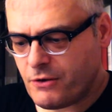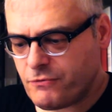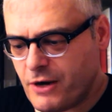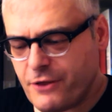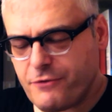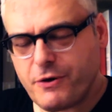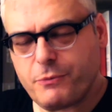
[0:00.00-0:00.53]

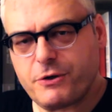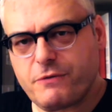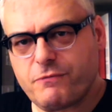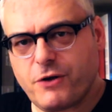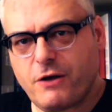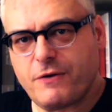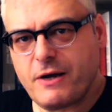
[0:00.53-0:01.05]
Rather, it would
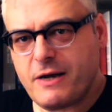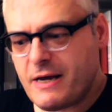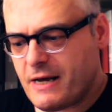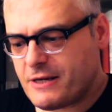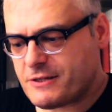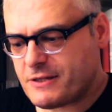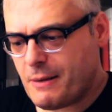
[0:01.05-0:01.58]
involve
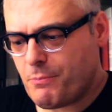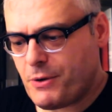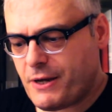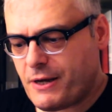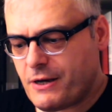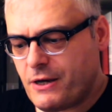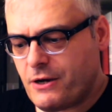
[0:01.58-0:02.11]

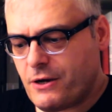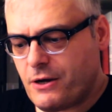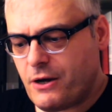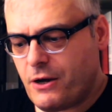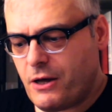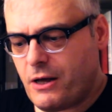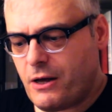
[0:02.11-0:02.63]
assembling
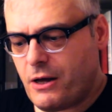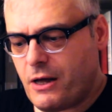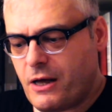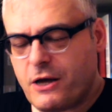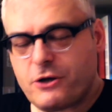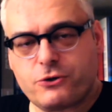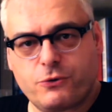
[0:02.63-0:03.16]

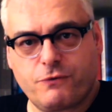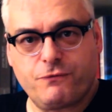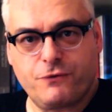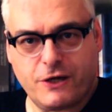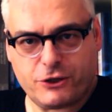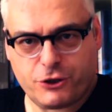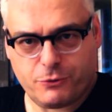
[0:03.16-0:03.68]
a sort of
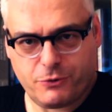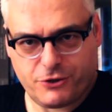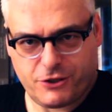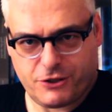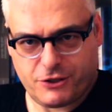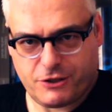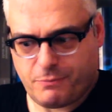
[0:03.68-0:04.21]
virtual
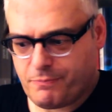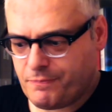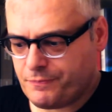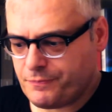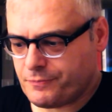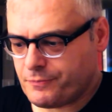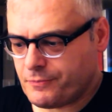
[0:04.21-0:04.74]
system
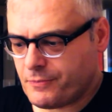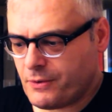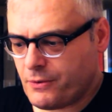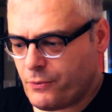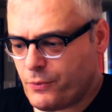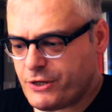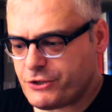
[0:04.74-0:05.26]

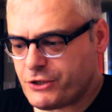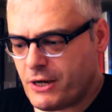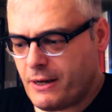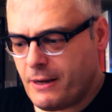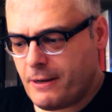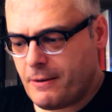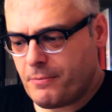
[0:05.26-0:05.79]
which
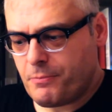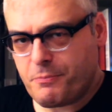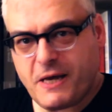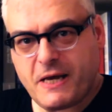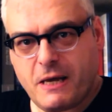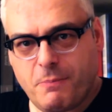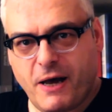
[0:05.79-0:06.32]

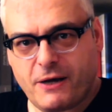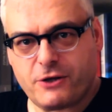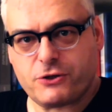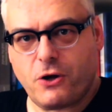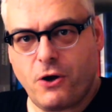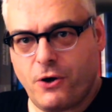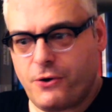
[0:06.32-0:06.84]

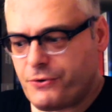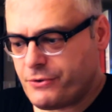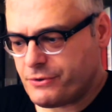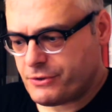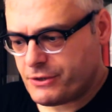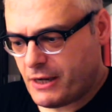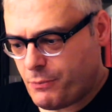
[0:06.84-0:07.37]
piggybacks on
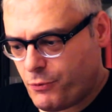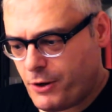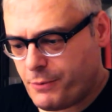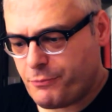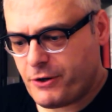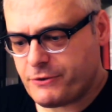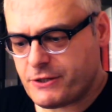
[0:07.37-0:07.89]
Type
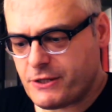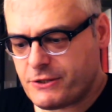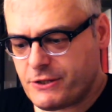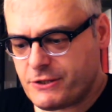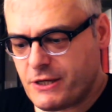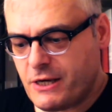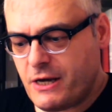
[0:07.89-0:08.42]
1
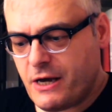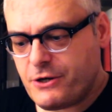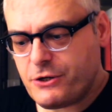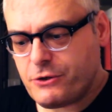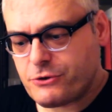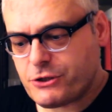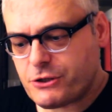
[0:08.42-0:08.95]
processors
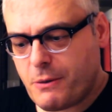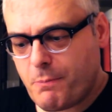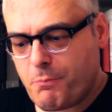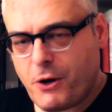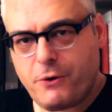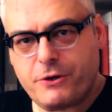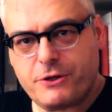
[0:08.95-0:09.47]
and uses
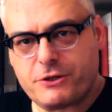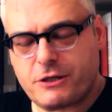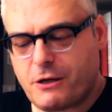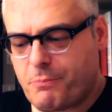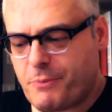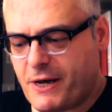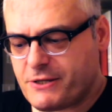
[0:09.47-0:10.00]
components
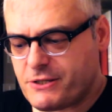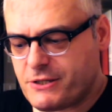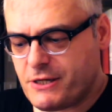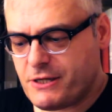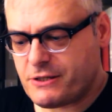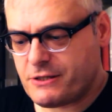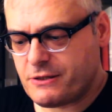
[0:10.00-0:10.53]
and
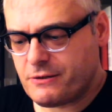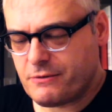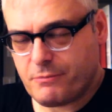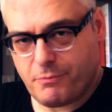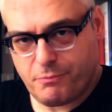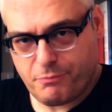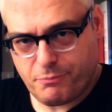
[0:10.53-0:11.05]
capacities,
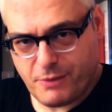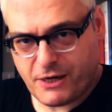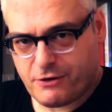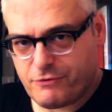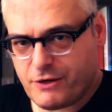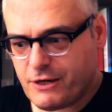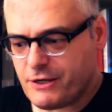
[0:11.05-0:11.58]

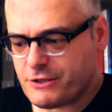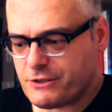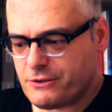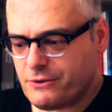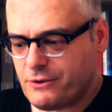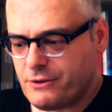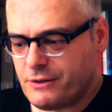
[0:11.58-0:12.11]
mental
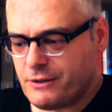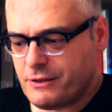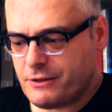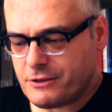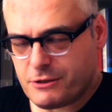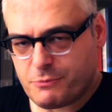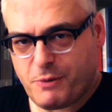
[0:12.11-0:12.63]
rehearsal,
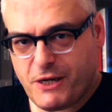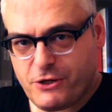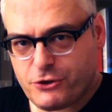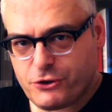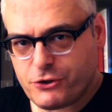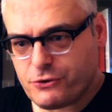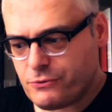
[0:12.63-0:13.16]

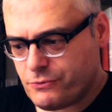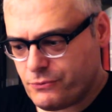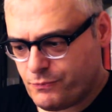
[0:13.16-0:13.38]
speech,